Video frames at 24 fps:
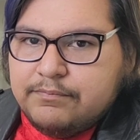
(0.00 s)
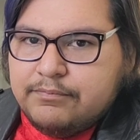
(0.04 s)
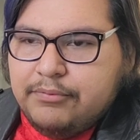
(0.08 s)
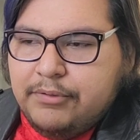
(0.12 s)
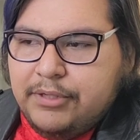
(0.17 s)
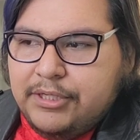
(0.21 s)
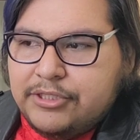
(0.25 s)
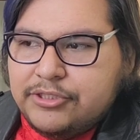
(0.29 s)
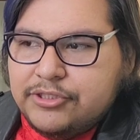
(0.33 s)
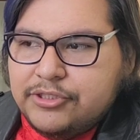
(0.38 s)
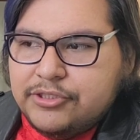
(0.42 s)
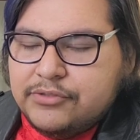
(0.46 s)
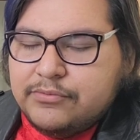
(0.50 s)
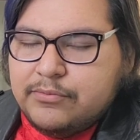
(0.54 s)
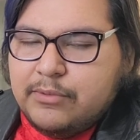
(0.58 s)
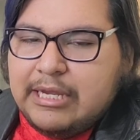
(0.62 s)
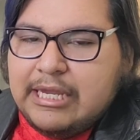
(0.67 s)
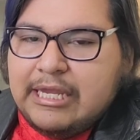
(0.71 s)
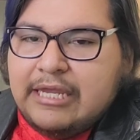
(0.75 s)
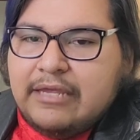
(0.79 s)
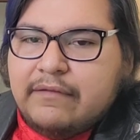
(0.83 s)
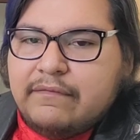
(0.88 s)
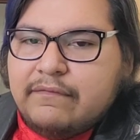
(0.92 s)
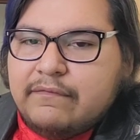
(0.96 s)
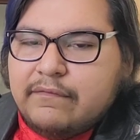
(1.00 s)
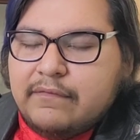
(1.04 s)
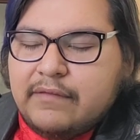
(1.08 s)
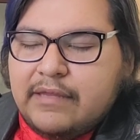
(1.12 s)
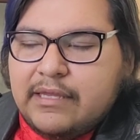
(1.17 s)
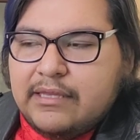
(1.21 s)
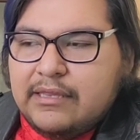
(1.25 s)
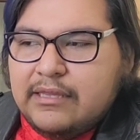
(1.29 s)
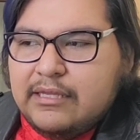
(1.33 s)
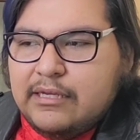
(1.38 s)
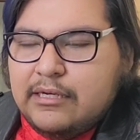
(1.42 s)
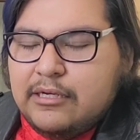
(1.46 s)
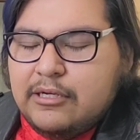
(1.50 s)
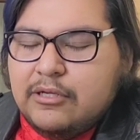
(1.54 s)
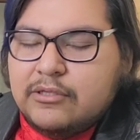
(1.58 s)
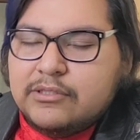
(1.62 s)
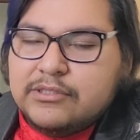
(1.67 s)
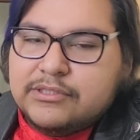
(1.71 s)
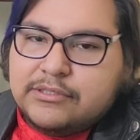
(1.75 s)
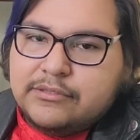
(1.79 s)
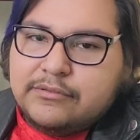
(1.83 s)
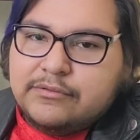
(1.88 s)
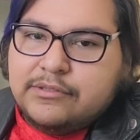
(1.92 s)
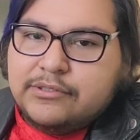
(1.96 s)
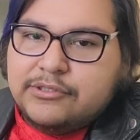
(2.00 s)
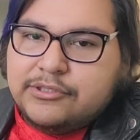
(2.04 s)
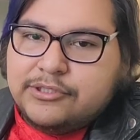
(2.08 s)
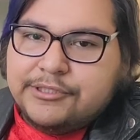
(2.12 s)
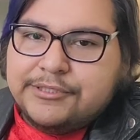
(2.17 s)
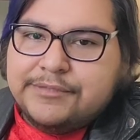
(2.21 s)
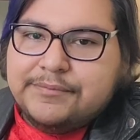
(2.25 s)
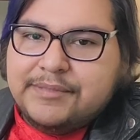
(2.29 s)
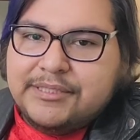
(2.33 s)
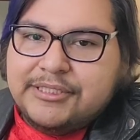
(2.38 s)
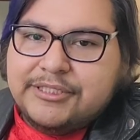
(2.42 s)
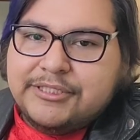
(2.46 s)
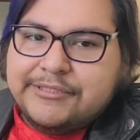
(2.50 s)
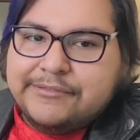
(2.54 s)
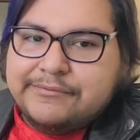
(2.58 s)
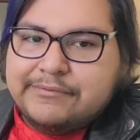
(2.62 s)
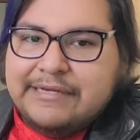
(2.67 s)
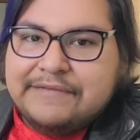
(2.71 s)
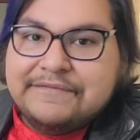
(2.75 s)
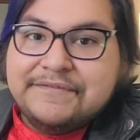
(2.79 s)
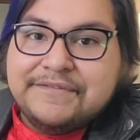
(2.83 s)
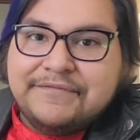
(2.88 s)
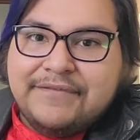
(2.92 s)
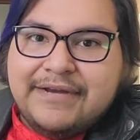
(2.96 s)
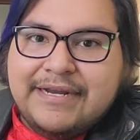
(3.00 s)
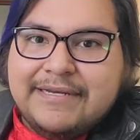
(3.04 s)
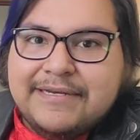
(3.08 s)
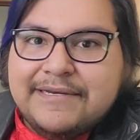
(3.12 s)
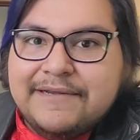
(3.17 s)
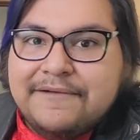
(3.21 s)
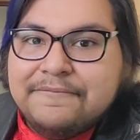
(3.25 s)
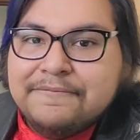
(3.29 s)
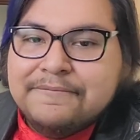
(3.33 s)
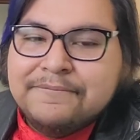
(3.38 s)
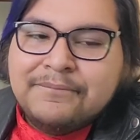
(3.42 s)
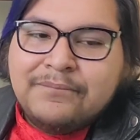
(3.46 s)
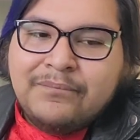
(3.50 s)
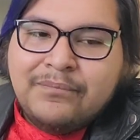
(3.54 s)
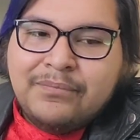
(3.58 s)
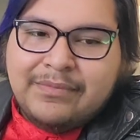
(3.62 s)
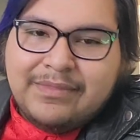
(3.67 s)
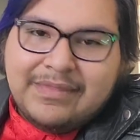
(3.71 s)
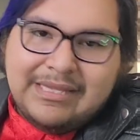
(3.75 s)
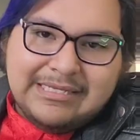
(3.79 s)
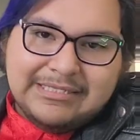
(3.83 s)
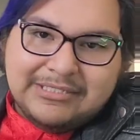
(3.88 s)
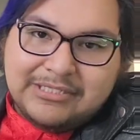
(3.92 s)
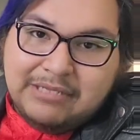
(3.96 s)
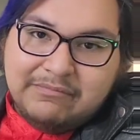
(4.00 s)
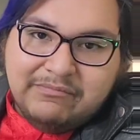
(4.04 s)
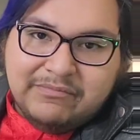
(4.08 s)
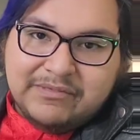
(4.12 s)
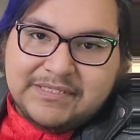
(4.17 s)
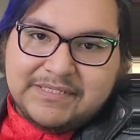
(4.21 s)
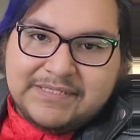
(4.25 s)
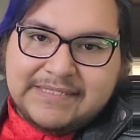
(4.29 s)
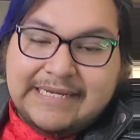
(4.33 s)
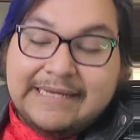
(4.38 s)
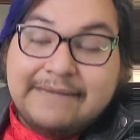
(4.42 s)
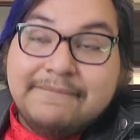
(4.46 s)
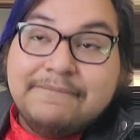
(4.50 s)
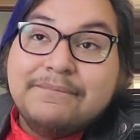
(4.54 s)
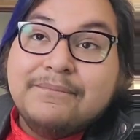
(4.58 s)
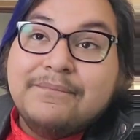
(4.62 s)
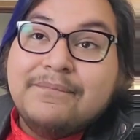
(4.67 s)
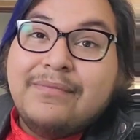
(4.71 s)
preacher's wife, and then also church preacher's wife's friend. That's all I'm gonna say.